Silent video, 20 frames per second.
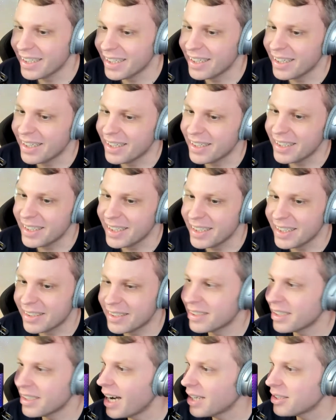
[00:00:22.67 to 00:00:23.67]

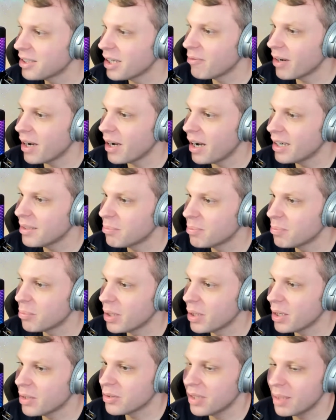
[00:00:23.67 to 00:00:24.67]
It's actually, I forgot how to
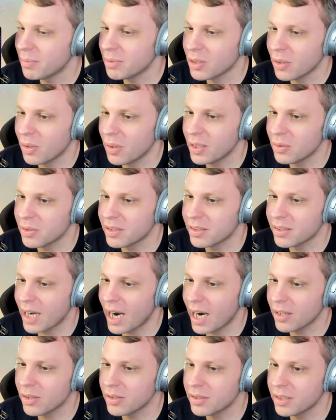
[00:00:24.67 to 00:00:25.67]
pronounce your name, so I know it's
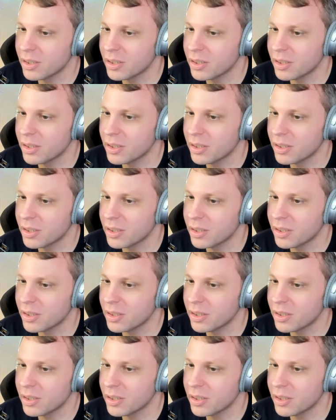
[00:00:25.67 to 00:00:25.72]
Tyler.